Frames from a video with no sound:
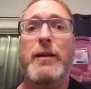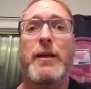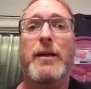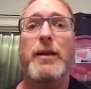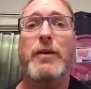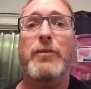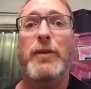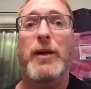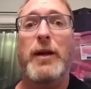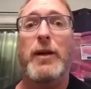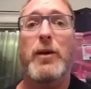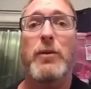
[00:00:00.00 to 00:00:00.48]

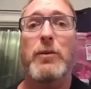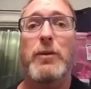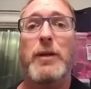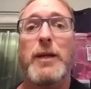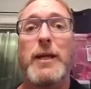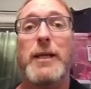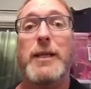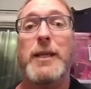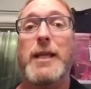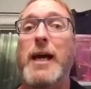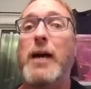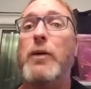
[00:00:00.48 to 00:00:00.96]
If I don't
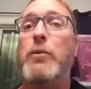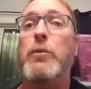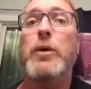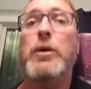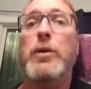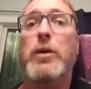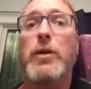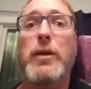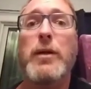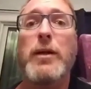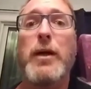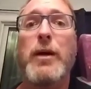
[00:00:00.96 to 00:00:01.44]
like that
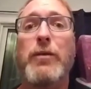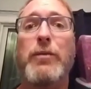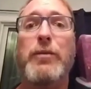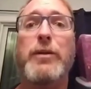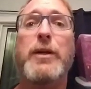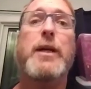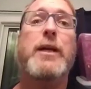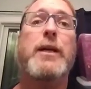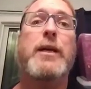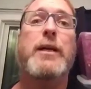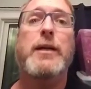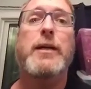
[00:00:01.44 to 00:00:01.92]
one good enough,
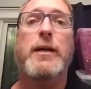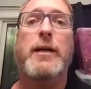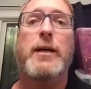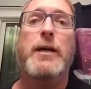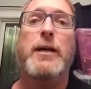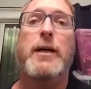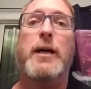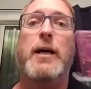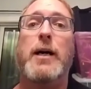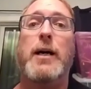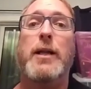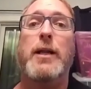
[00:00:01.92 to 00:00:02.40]

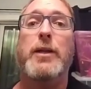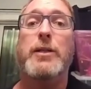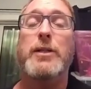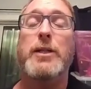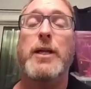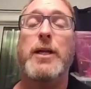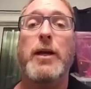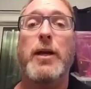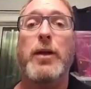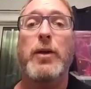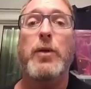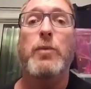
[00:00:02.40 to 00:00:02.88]
there's
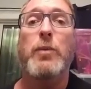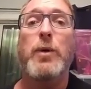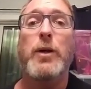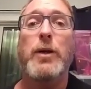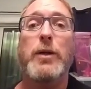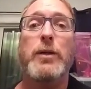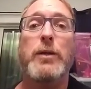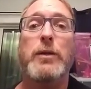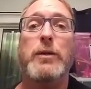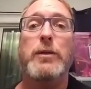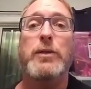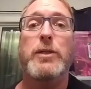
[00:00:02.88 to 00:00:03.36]
another
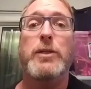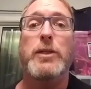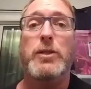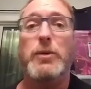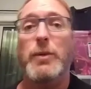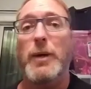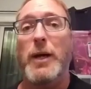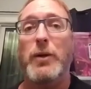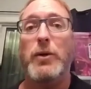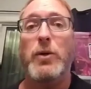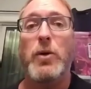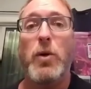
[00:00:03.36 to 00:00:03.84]
one just
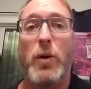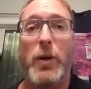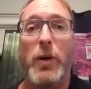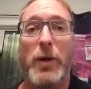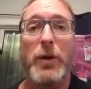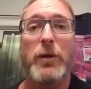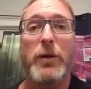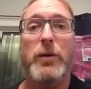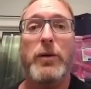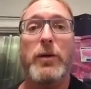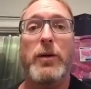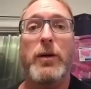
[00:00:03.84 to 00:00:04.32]
around the
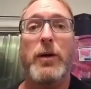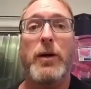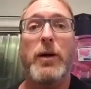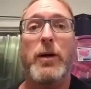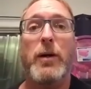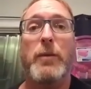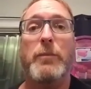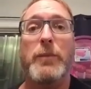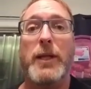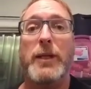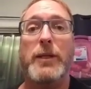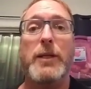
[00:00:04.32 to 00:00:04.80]
corner
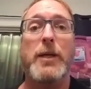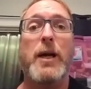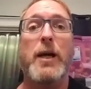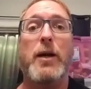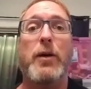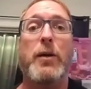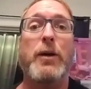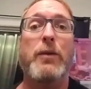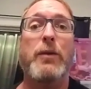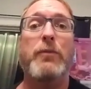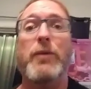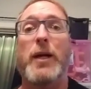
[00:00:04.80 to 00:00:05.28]
that the guy
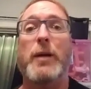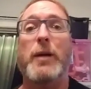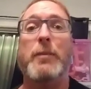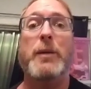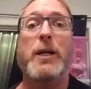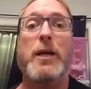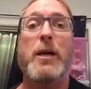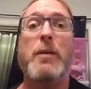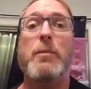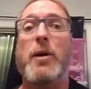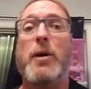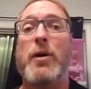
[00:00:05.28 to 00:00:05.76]
already invited
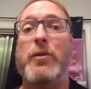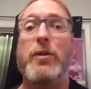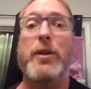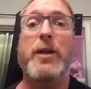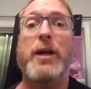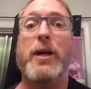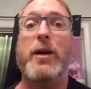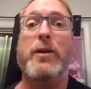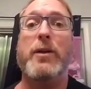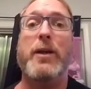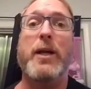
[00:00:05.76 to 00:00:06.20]
me to come over there.